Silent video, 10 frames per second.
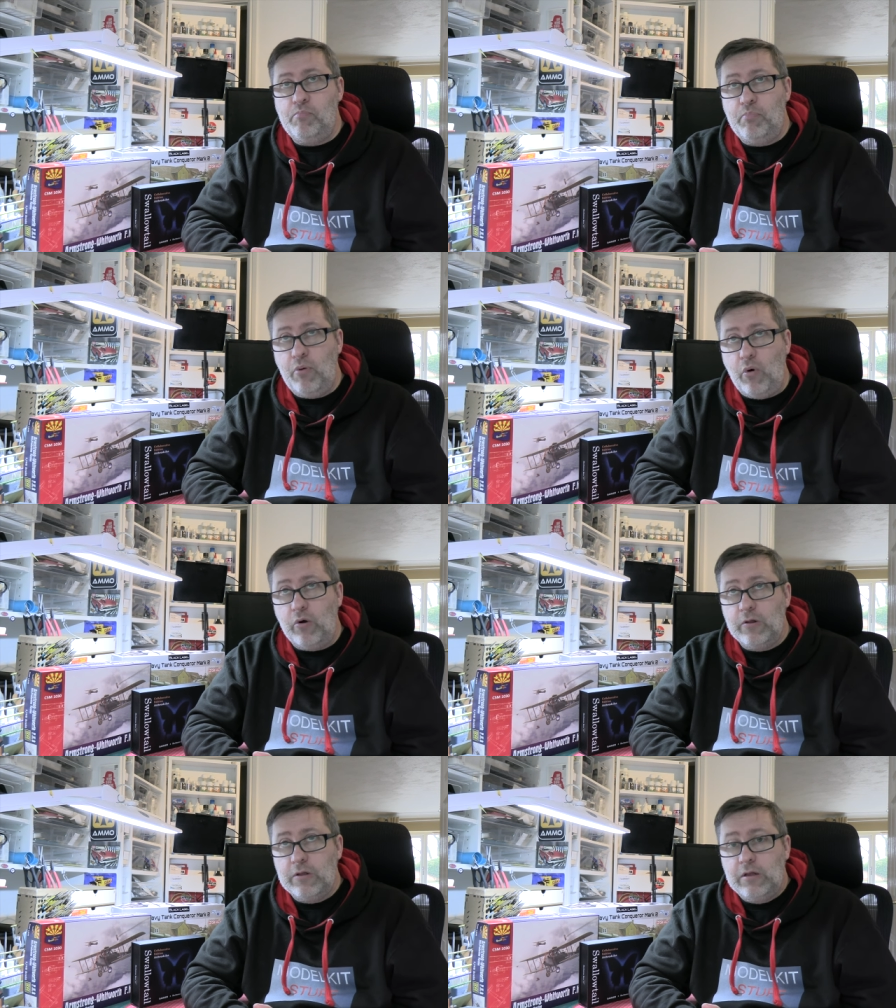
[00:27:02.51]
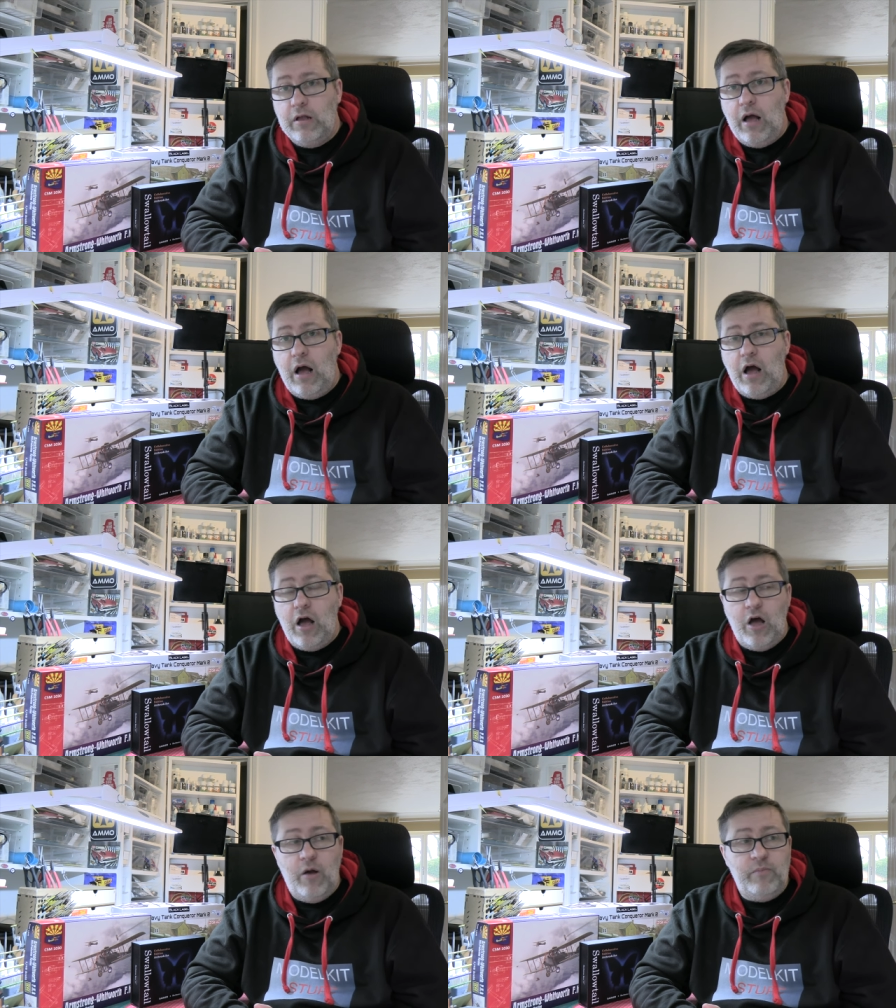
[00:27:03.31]
But
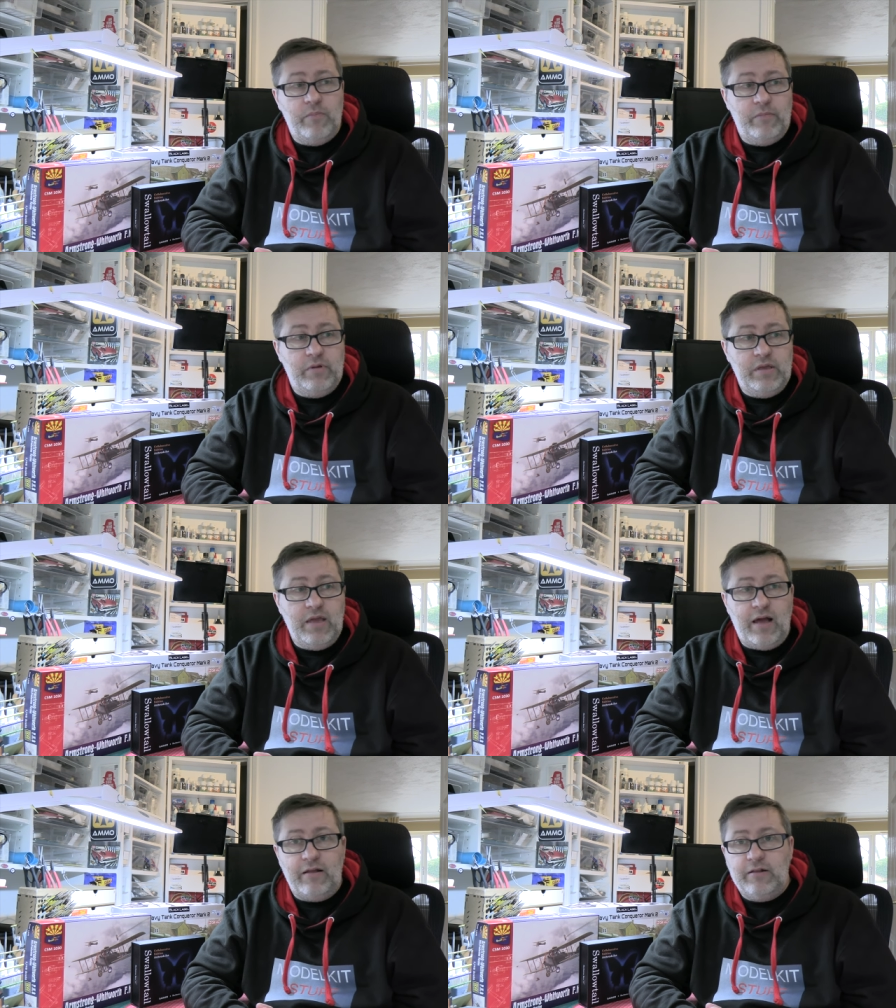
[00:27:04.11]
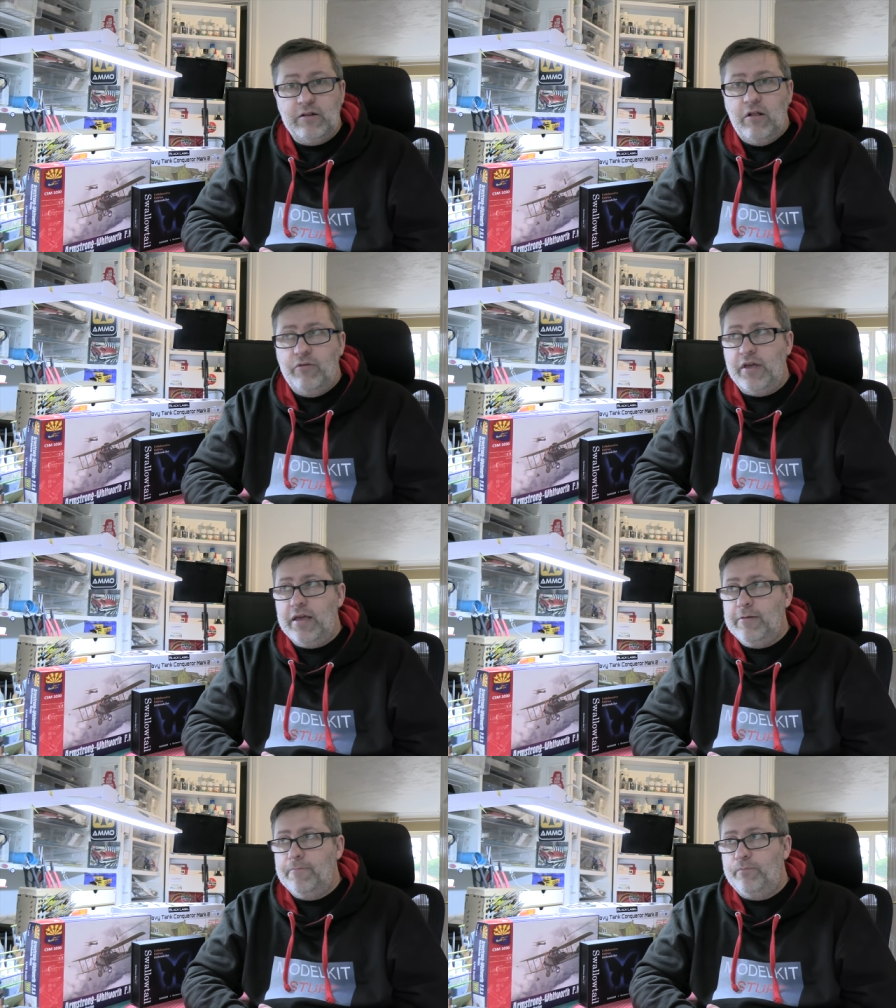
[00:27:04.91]
um, yeah,
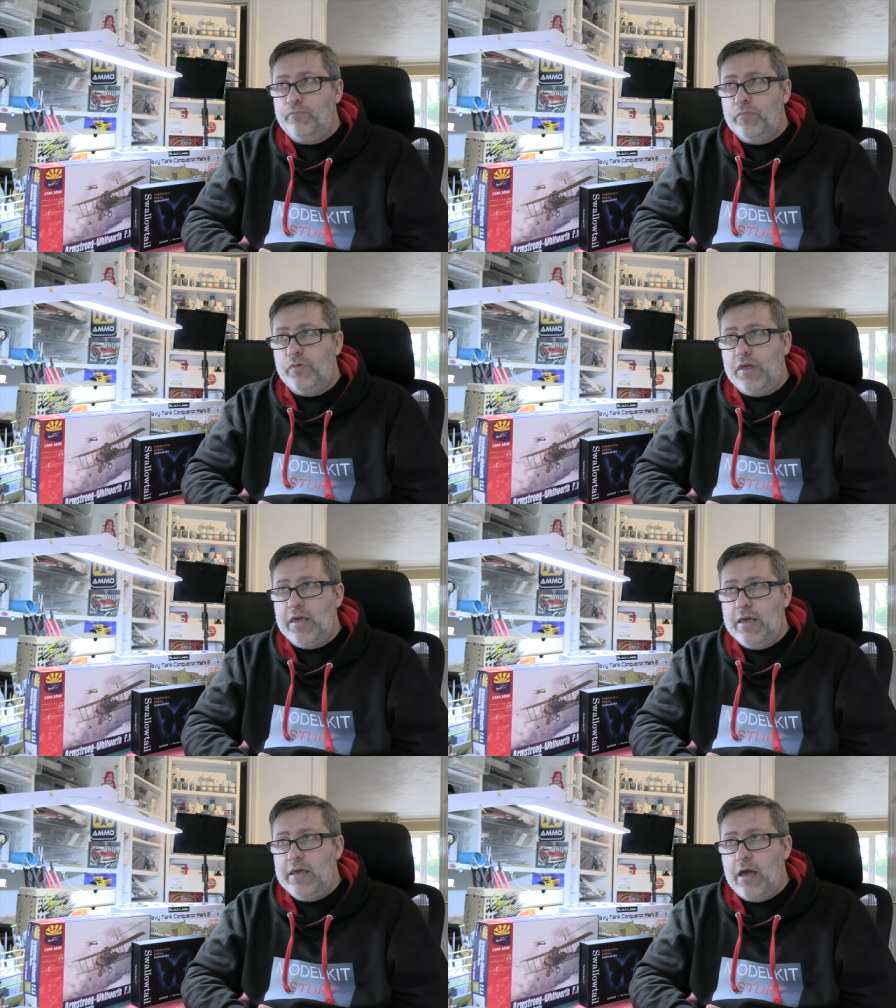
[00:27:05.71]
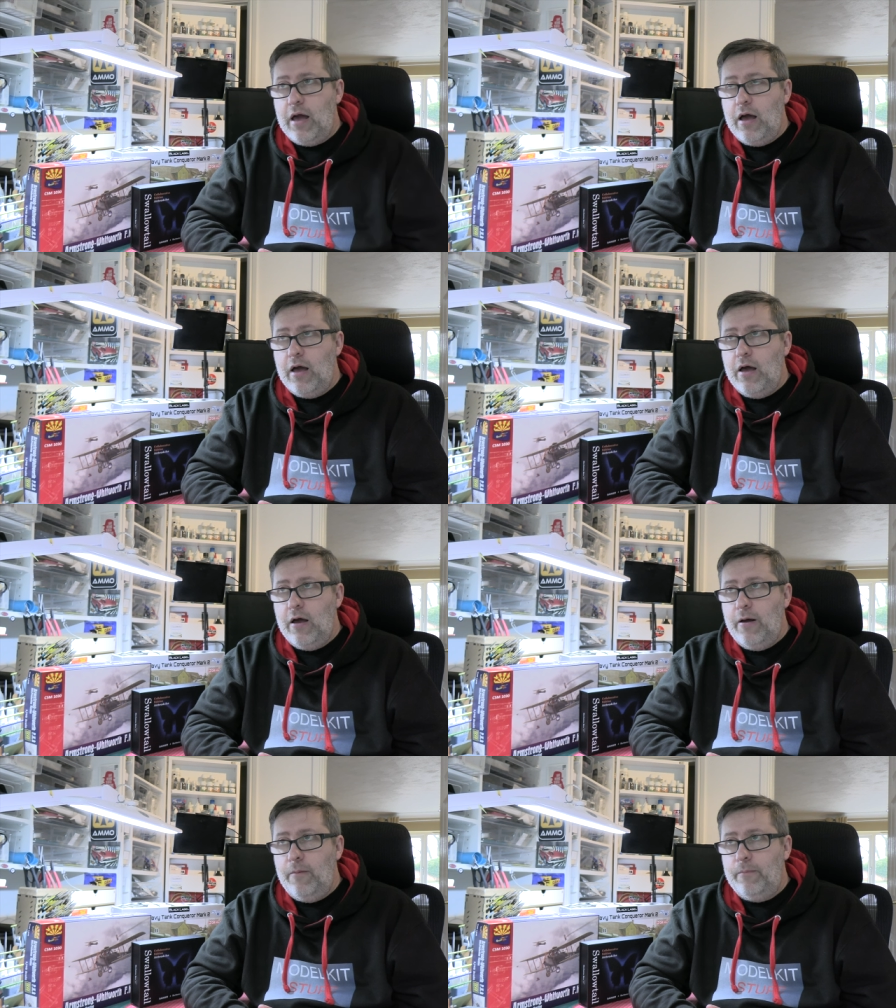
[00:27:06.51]
the the
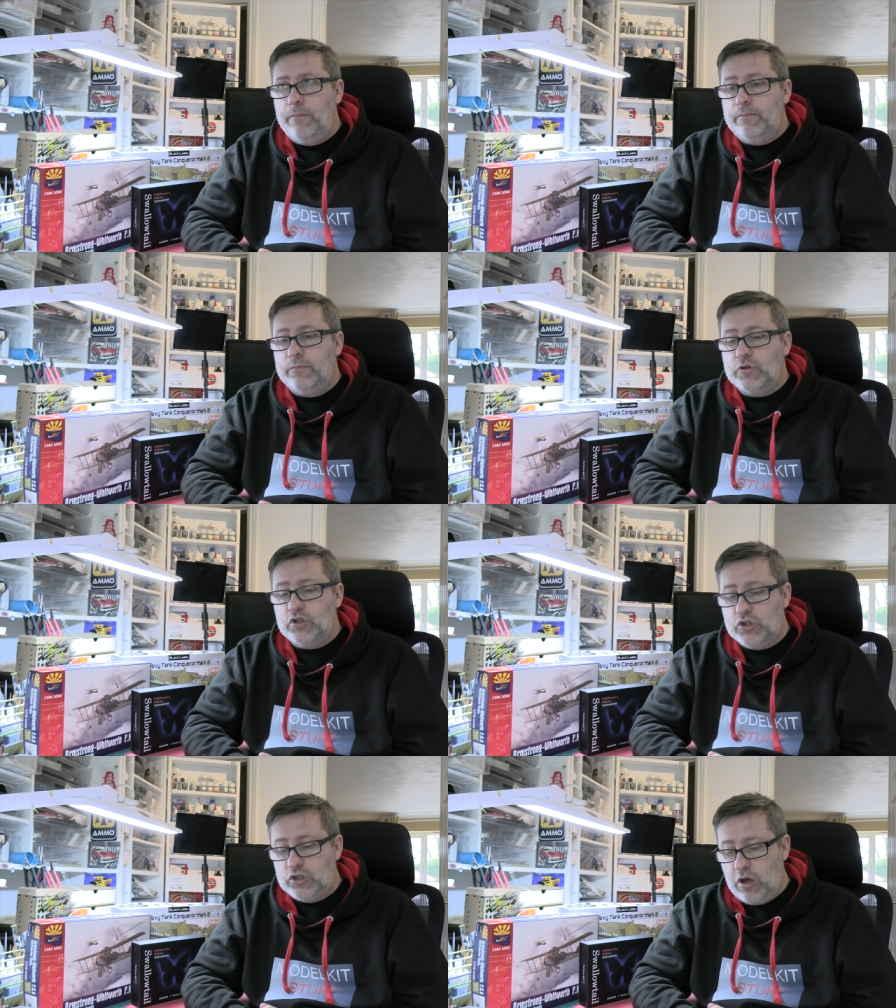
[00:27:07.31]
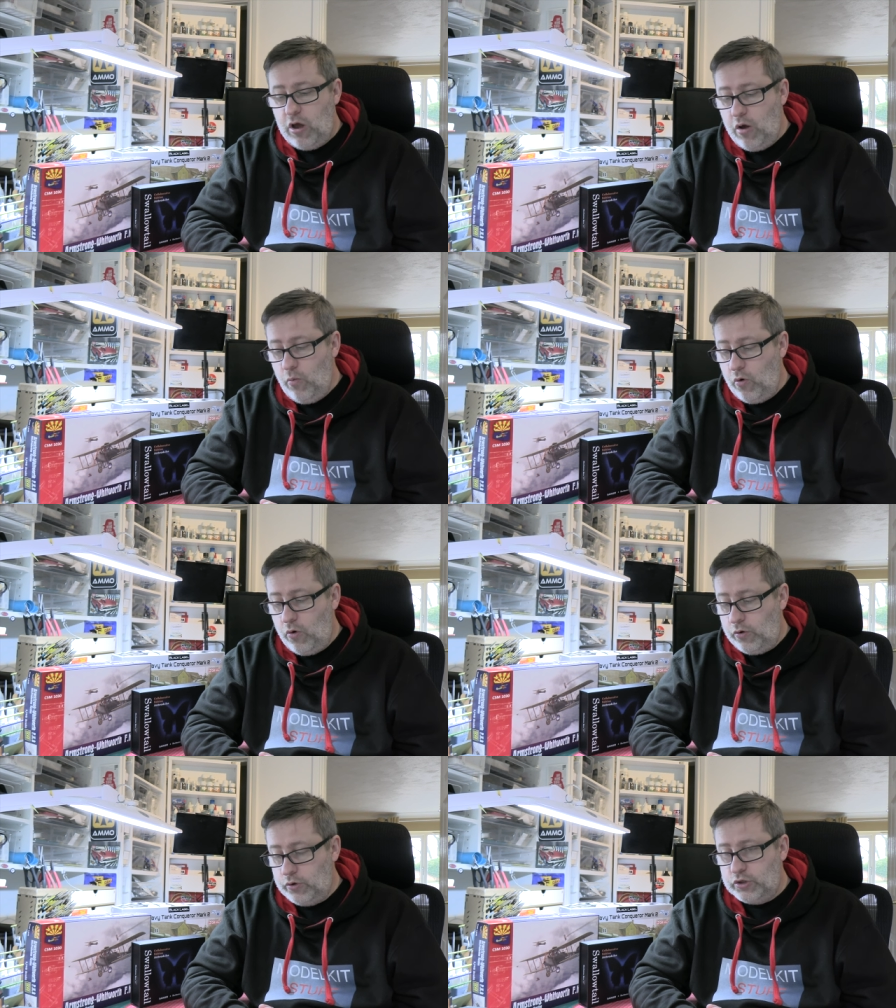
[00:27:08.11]
um, Star
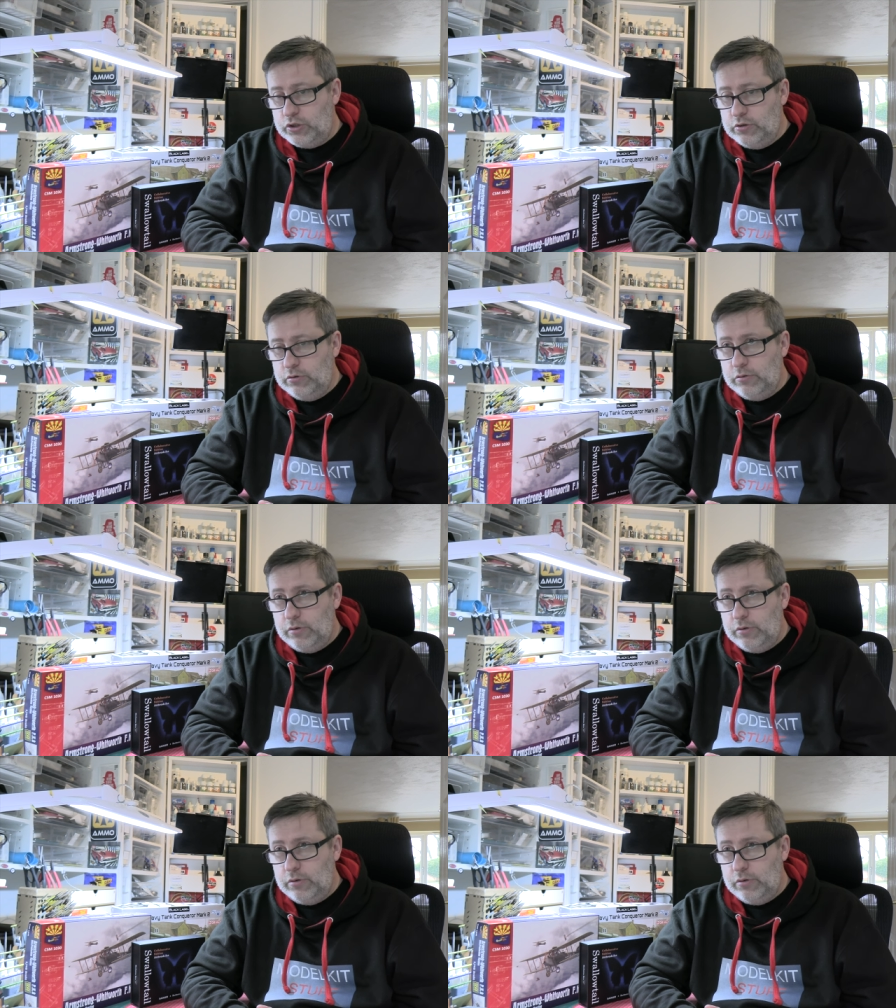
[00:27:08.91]
Wars